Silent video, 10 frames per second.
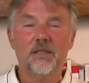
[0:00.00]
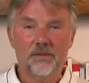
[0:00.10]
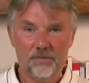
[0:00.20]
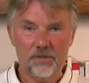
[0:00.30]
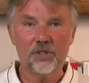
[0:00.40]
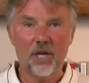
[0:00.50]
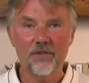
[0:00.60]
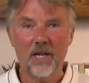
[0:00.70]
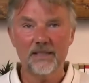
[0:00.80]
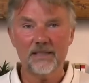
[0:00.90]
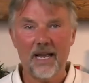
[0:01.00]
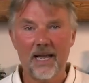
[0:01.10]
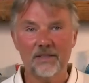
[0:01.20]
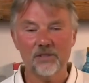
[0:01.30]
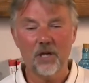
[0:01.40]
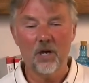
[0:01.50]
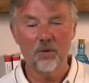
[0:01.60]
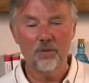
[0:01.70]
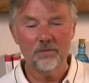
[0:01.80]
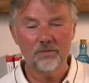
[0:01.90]
stuff like that.
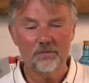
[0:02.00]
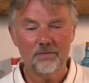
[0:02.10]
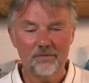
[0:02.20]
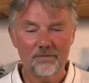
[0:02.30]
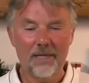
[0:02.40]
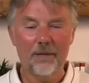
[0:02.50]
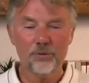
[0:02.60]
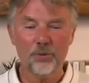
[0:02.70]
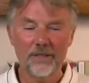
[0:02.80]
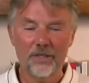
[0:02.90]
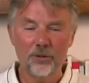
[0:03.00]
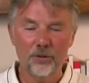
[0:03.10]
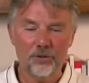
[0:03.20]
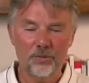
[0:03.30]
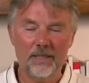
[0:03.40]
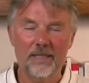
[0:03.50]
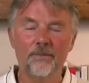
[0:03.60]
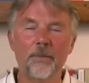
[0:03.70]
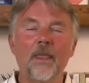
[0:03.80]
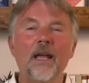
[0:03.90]
So that was really cool to me.
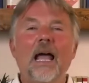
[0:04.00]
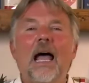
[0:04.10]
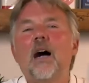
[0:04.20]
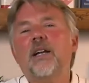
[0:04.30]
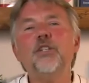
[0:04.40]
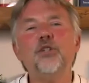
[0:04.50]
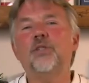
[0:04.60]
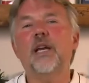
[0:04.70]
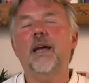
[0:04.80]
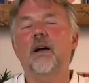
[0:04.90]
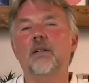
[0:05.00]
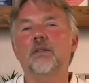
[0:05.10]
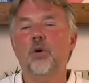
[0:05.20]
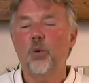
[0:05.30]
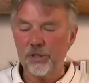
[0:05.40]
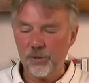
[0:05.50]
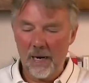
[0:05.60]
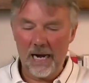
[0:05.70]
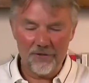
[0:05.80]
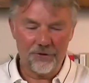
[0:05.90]
How can you tell which
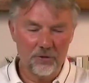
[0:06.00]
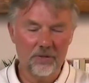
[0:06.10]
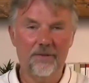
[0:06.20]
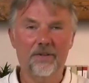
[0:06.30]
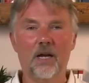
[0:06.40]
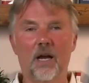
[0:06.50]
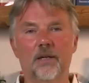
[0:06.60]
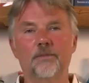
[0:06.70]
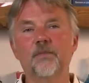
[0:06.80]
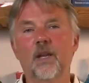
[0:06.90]
path you're living on?